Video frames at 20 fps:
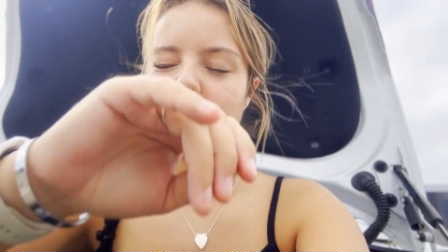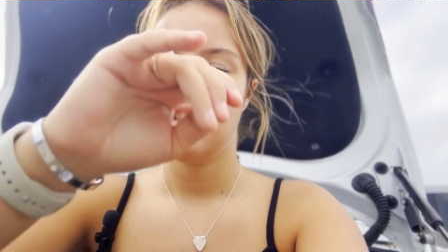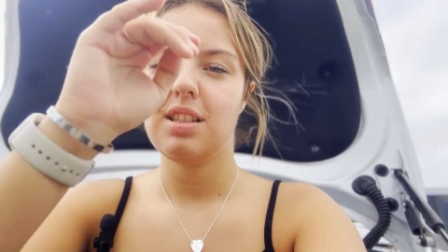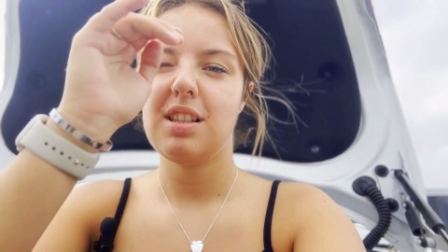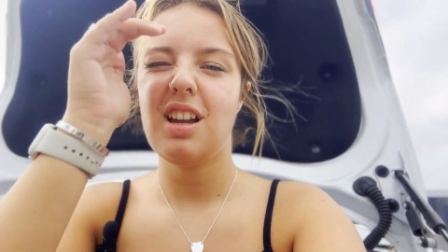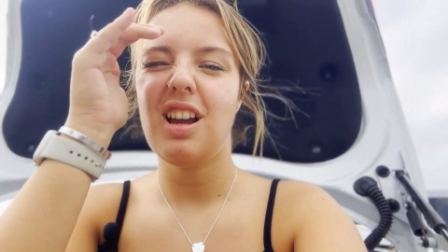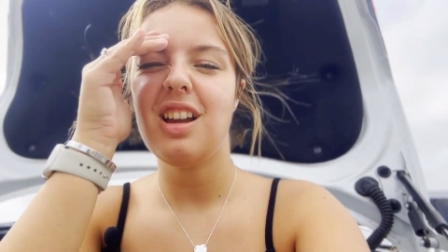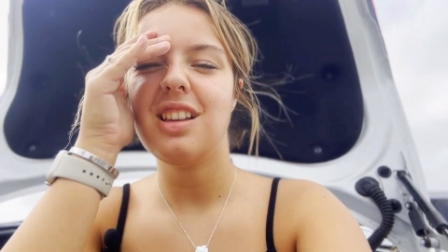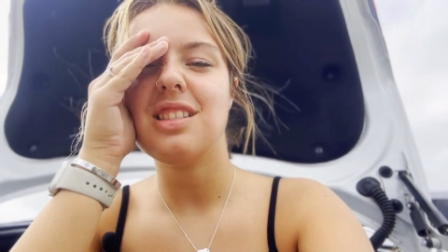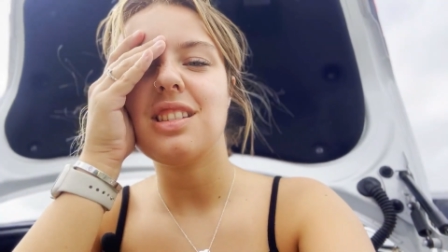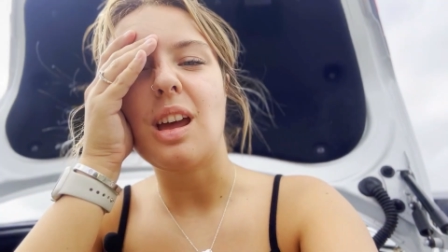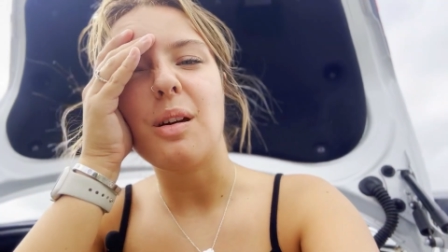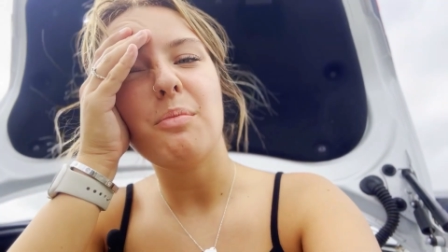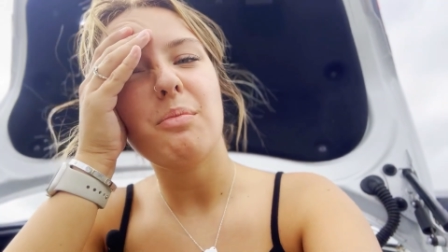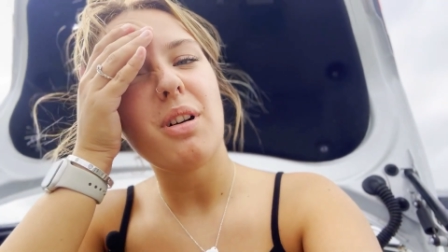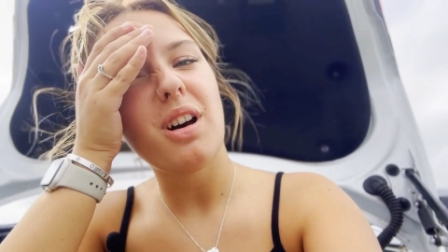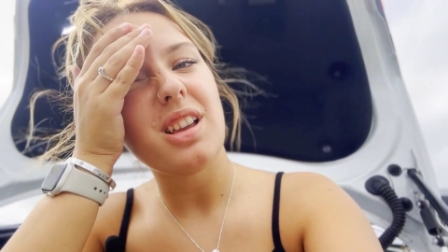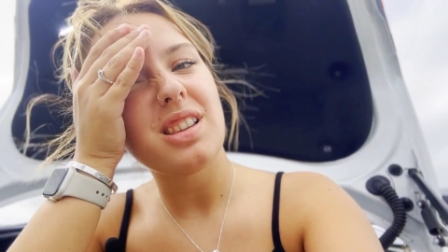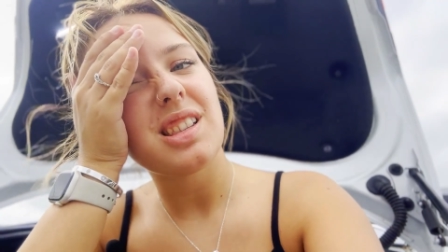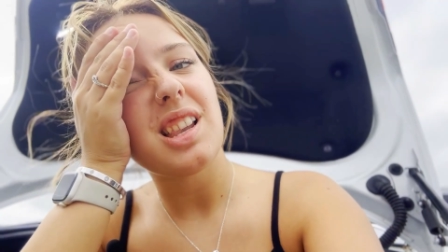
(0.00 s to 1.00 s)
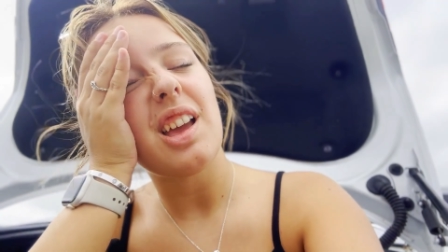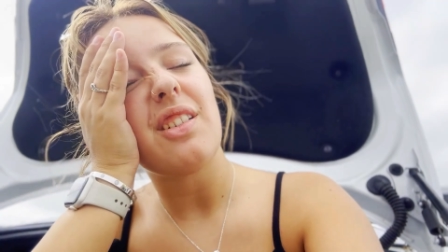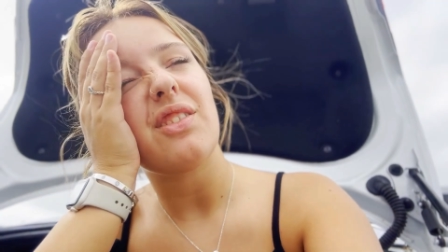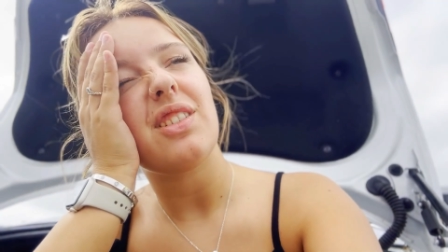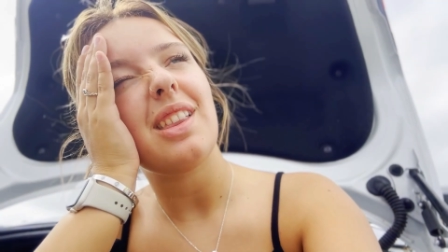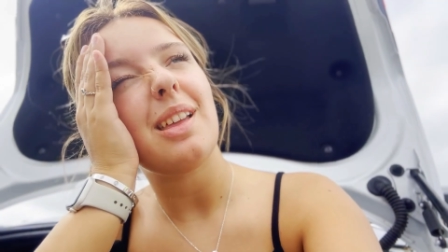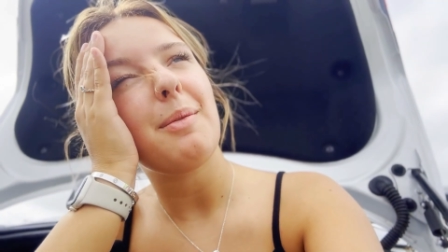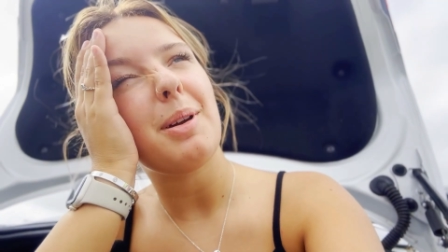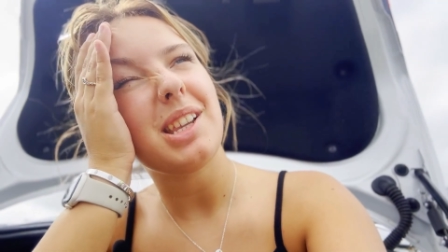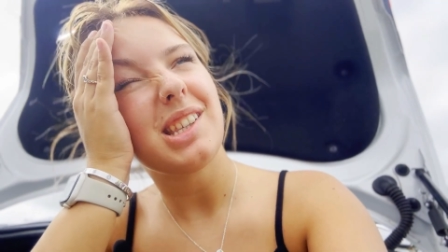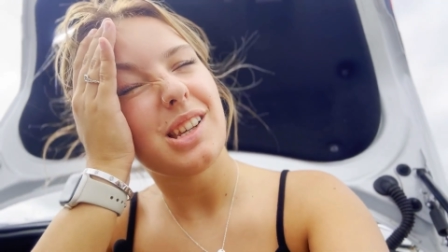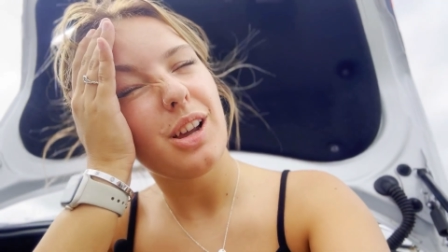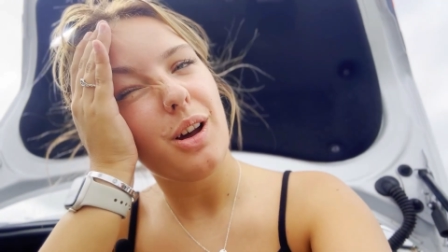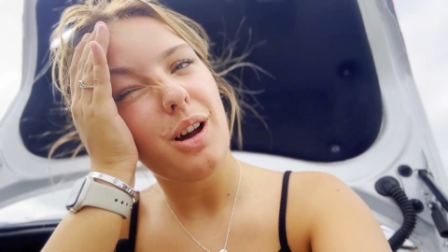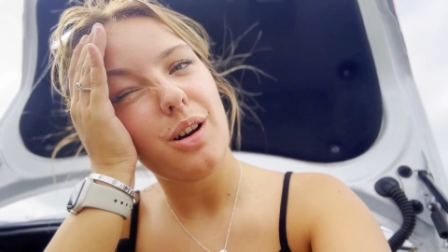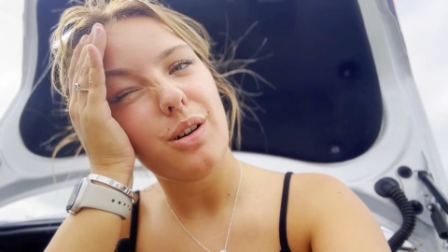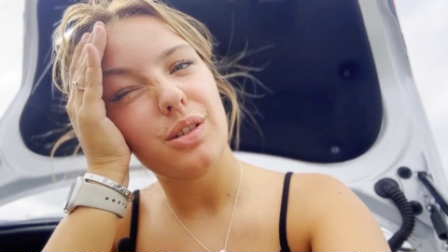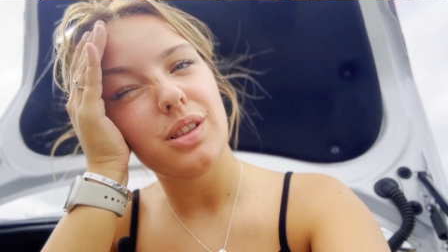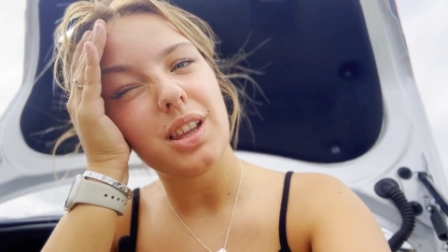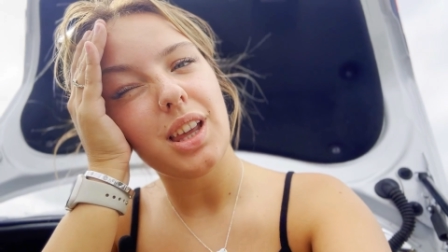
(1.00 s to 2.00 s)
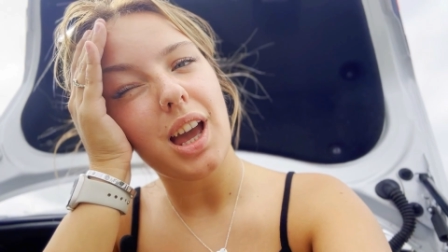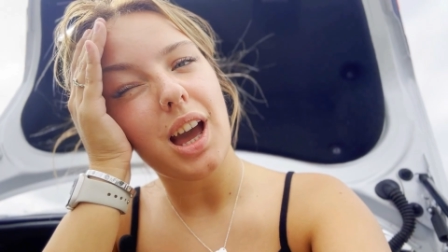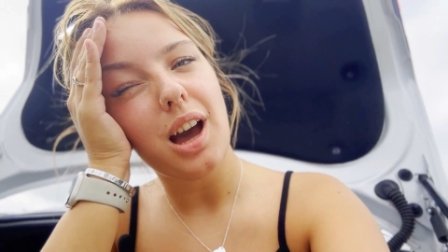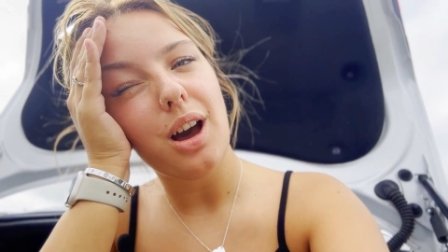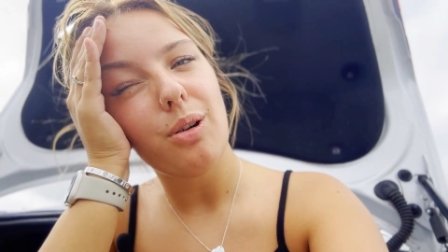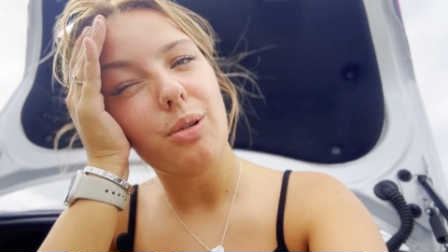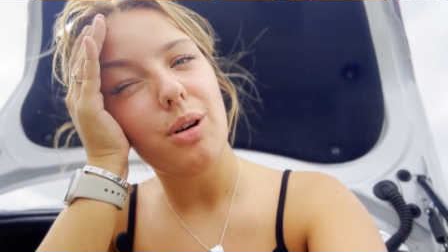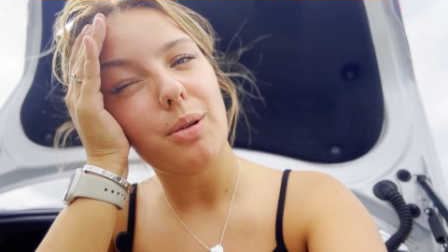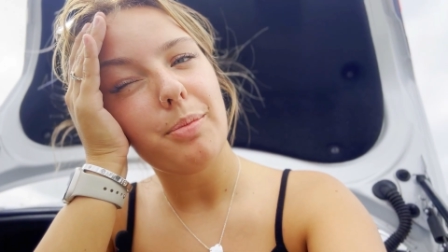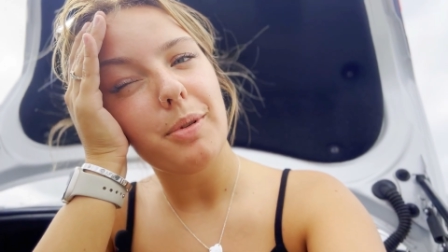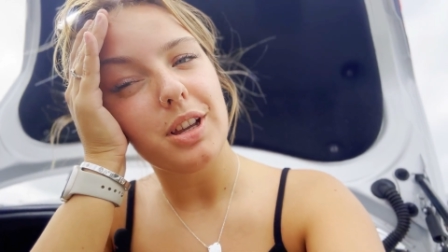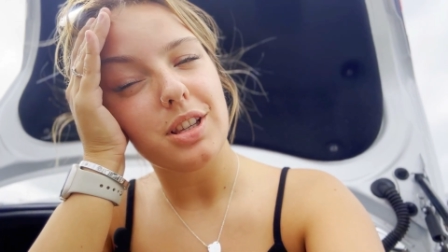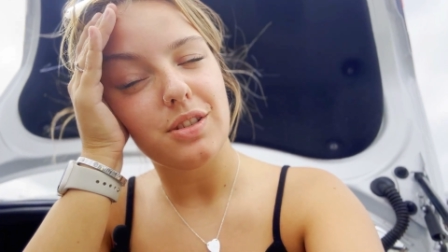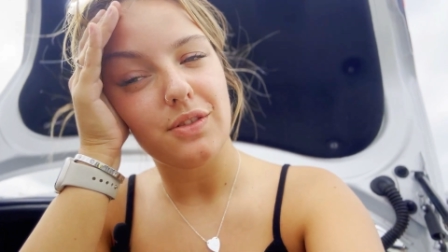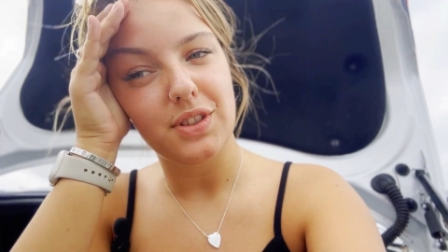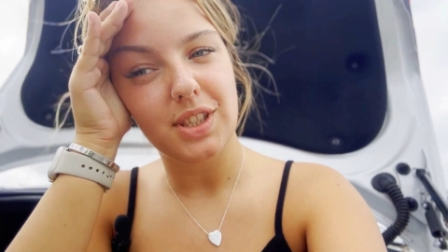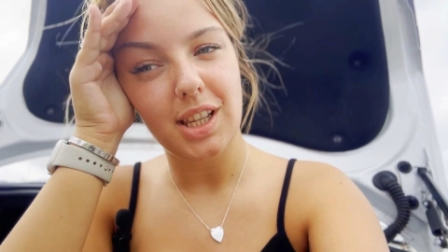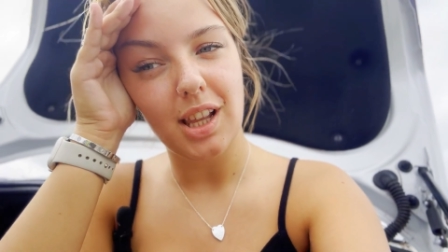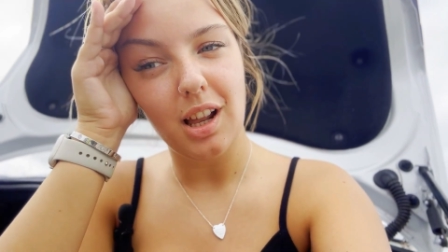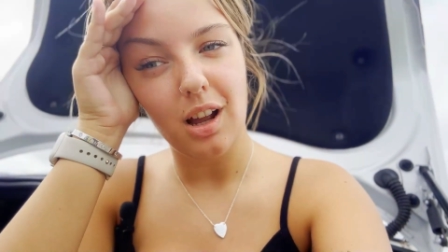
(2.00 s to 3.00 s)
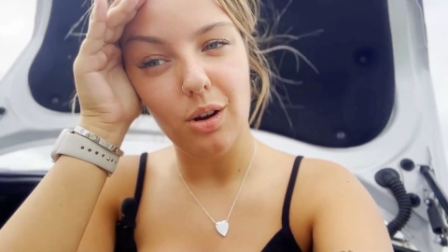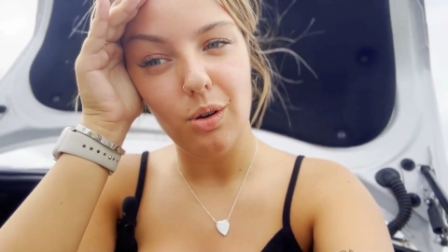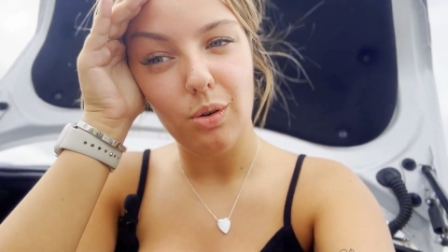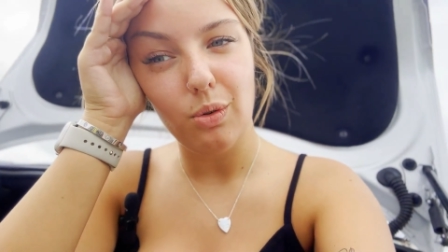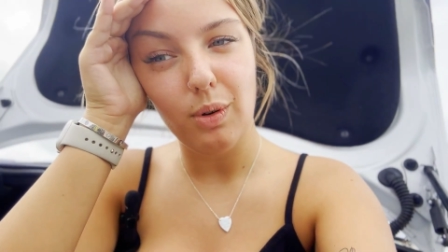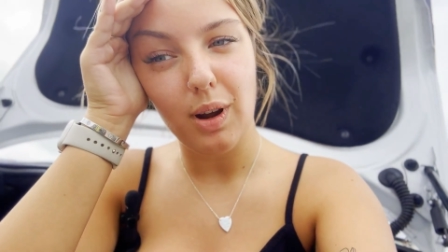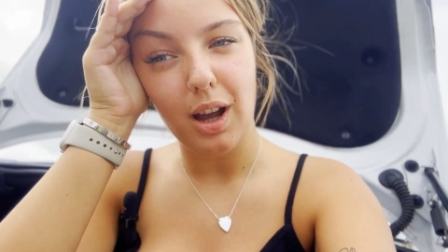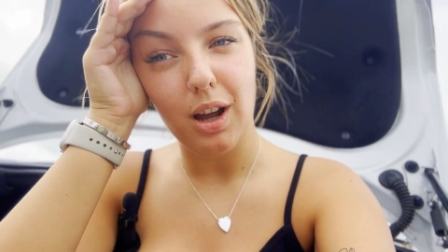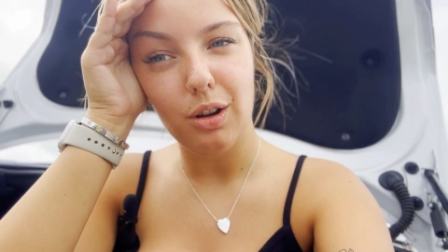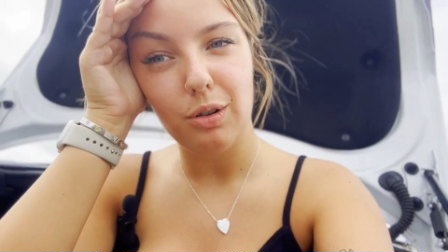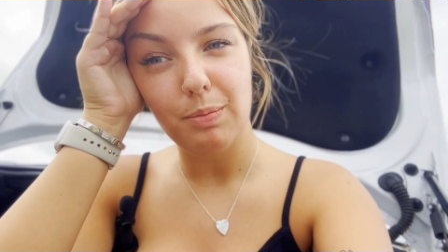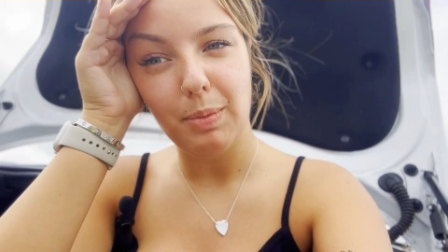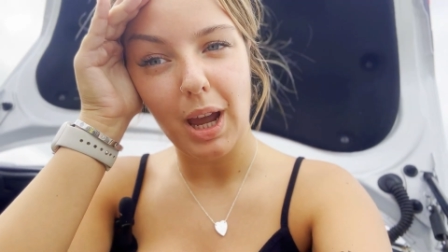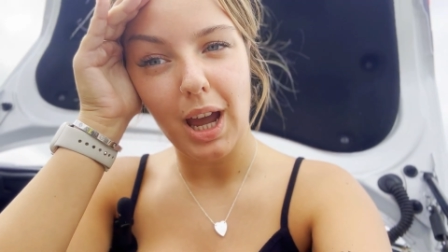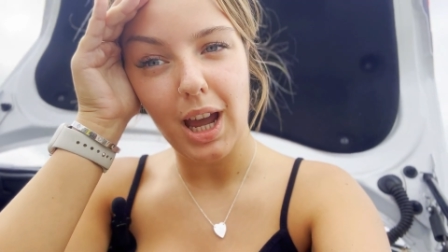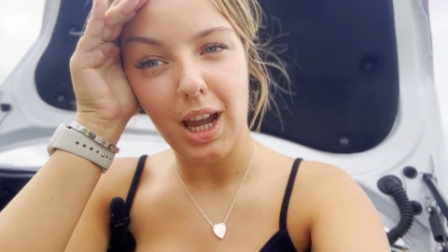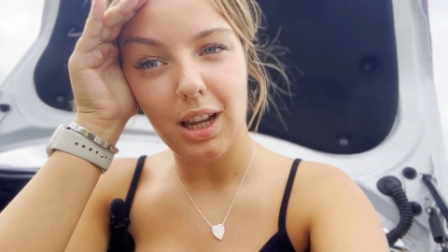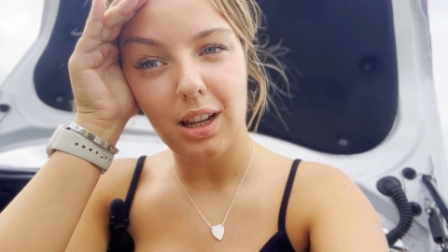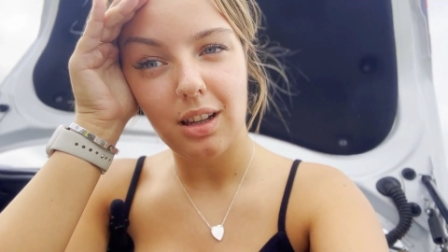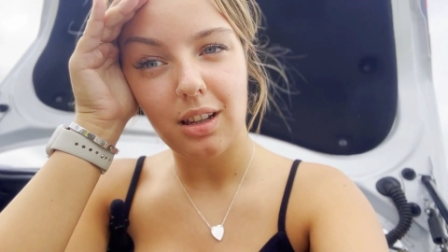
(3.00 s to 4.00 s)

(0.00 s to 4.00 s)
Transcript: So it's 10 past 11. I meant to go out on the hour, but it's obviously like all held back